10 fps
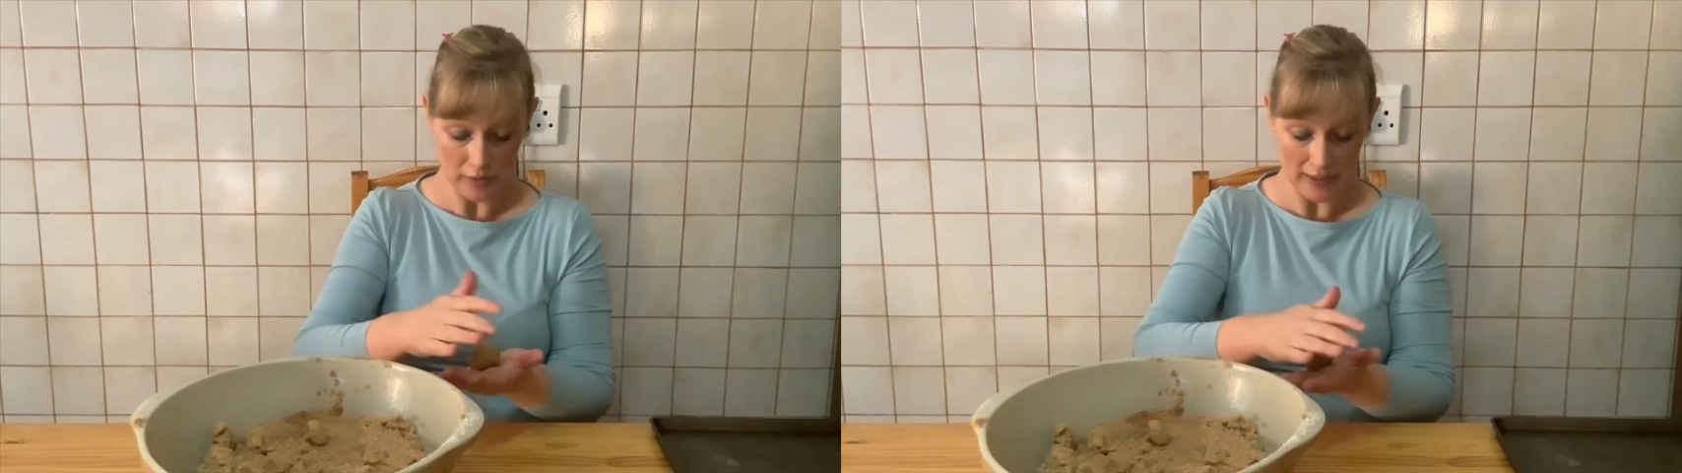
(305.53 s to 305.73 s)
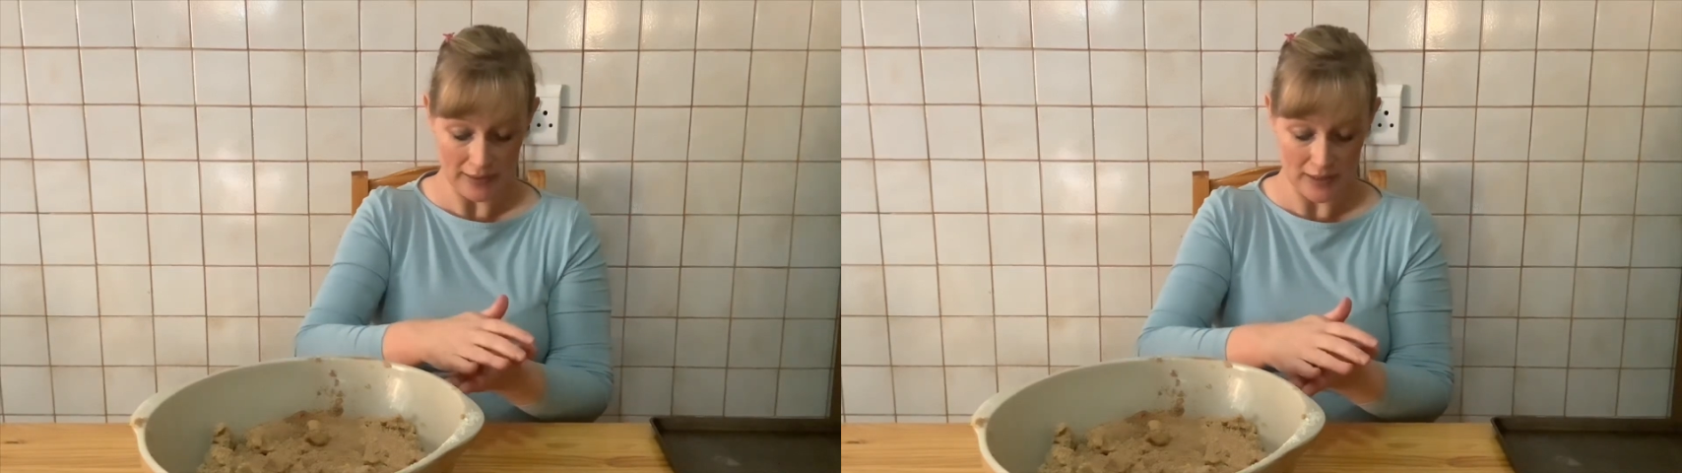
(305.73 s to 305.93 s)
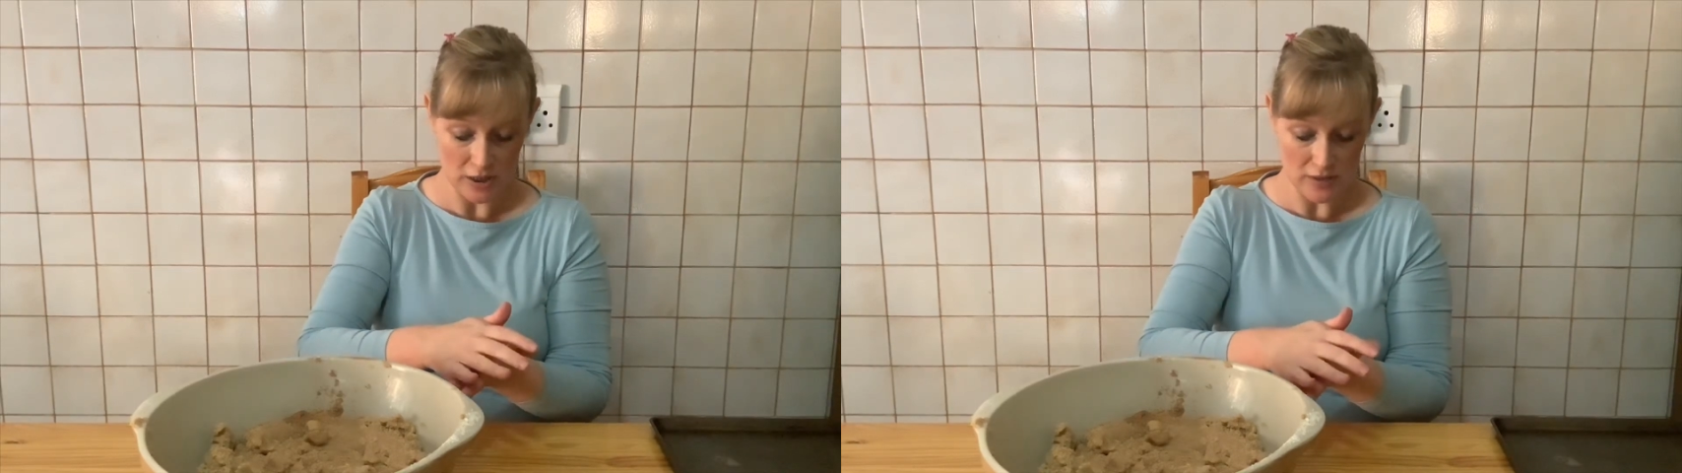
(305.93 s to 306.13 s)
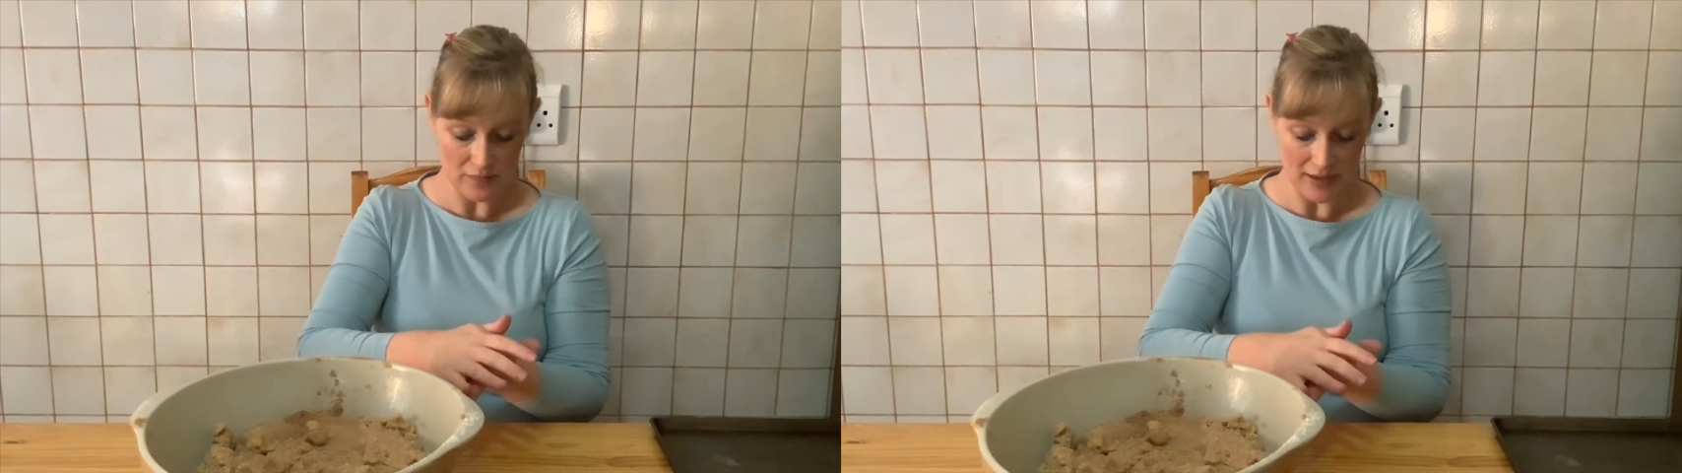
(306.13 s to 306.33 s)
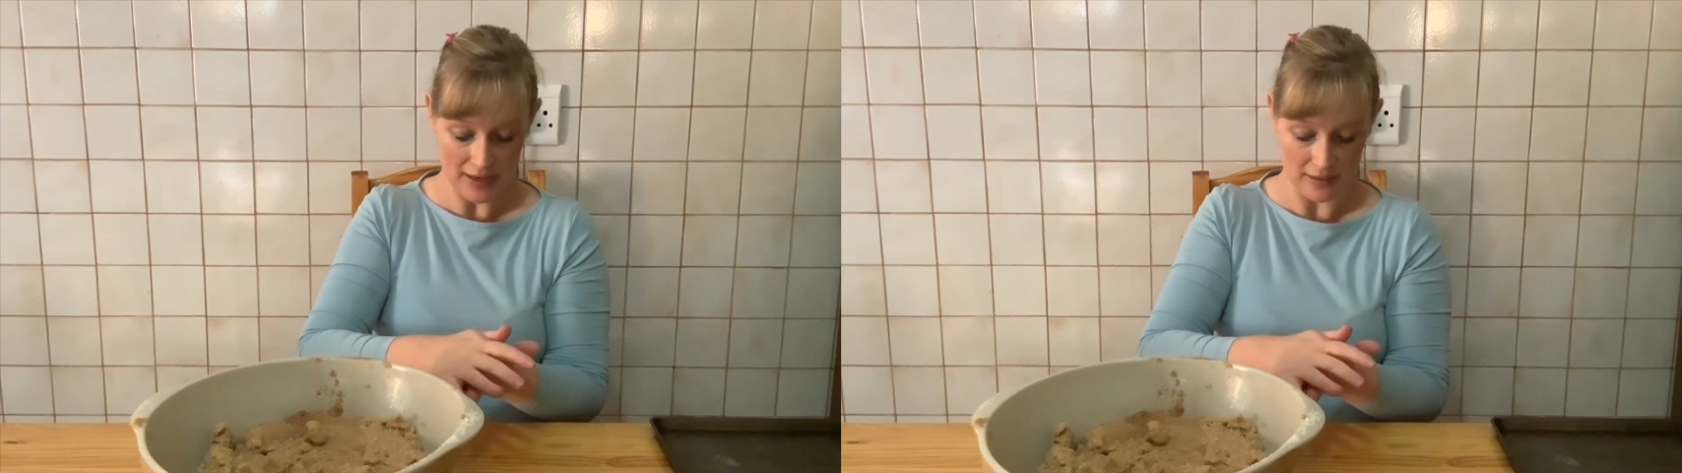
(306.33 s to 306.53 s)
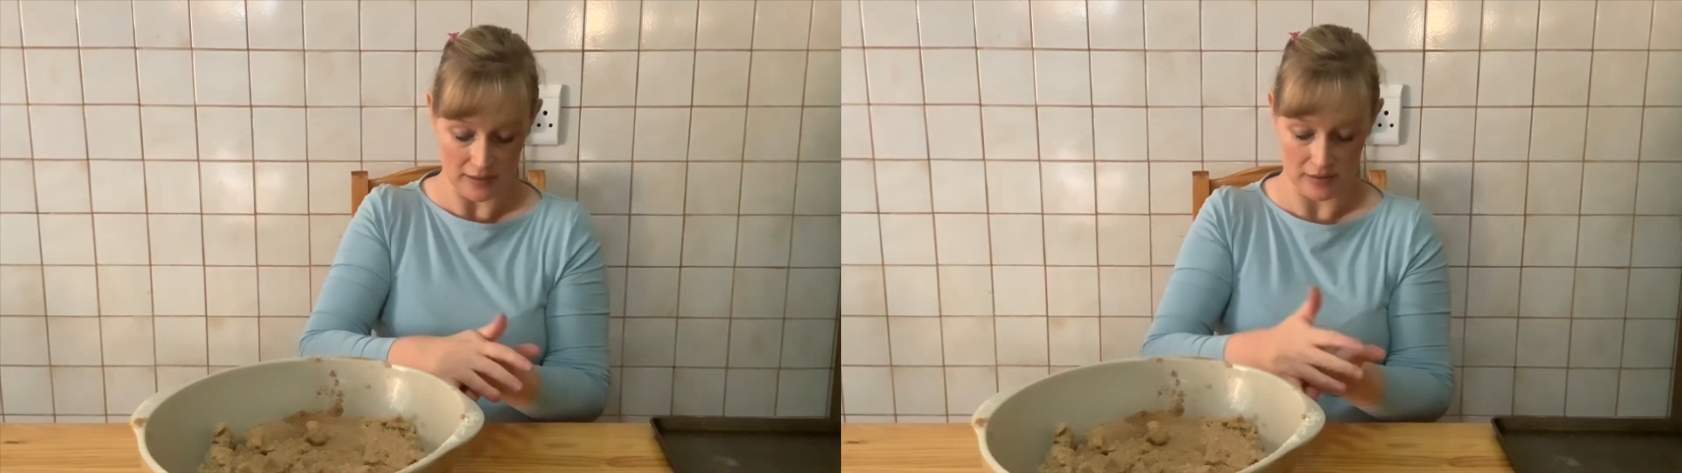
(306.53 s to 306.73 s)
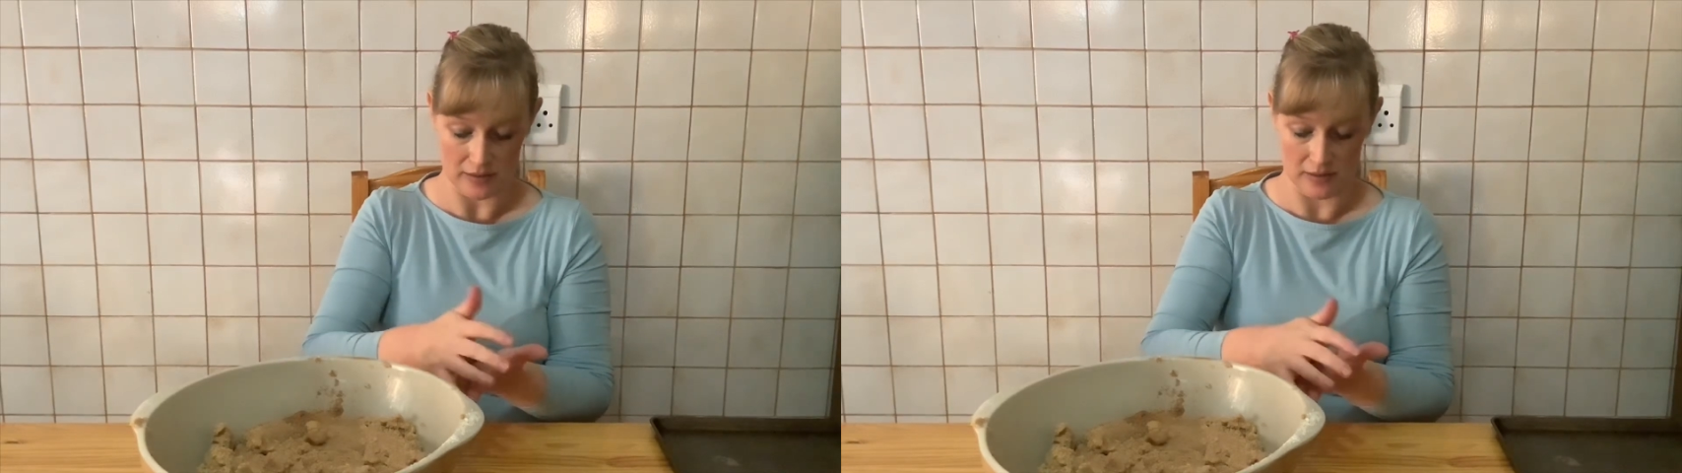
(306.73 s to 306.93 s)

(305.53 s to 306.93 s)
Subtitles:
and then just flatten it.